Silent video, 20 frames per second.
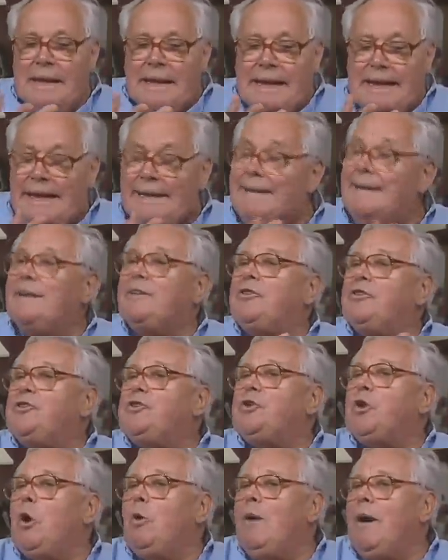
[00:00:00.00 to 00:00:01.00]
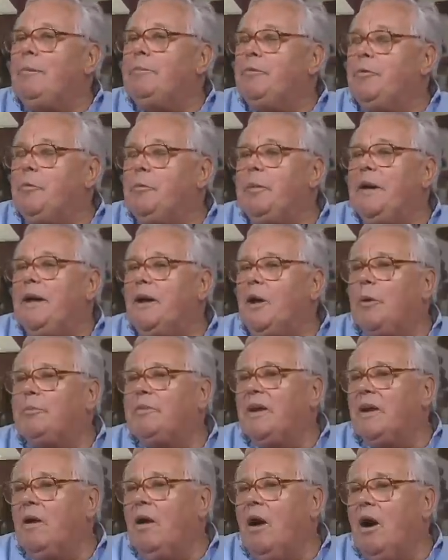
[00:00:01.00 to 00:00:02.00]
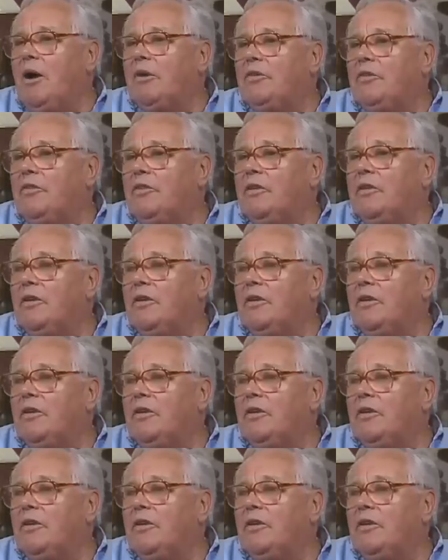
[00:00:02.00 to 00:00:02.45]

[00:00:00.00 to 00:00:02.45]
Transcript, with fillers: he didn't show up to pick up the cards.